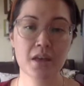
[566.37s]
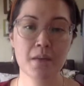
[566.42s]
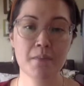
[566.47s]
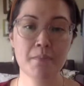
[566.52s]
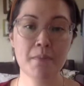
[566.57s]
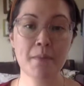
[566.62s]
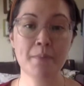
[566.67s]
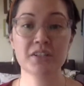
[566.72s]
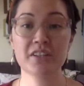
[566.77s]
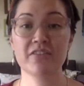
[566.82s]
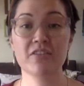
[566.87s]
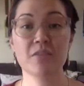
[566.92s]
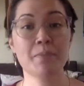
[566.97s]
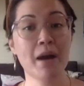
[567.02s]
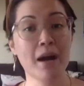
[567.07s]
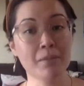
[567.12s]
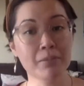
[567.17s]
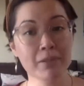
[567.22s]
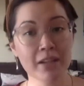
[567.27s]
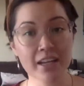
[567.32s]
Members of the
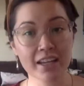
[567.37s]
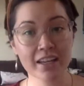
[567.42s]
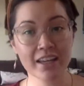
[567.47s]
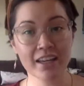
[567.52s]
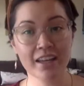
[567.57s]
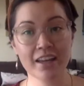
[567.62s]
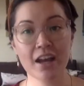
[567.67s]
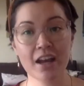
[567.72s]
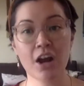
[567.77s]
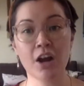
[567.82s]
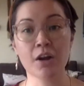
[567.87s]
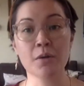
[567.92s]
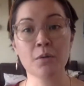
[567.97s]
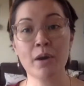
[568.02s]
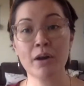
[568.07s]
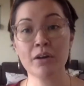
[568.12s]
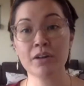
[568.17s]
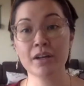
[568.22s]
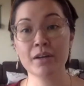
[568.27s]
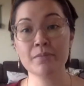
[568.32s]
public are
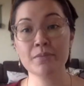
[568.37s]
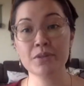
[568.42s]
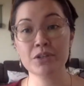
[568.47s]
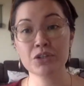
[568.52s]
welcome